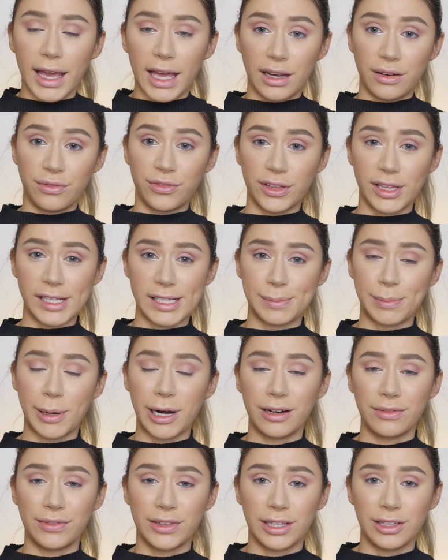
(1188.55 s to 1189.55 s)
And for this
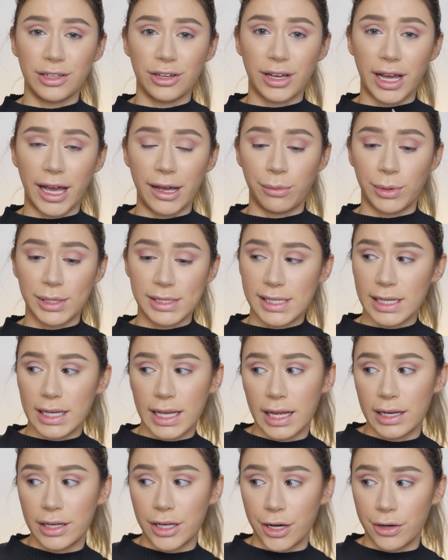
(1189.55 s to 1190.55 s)
part of the look, I once
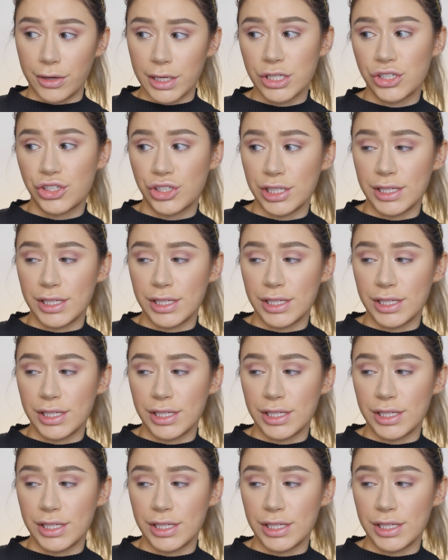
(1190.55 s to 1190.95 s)
again noticed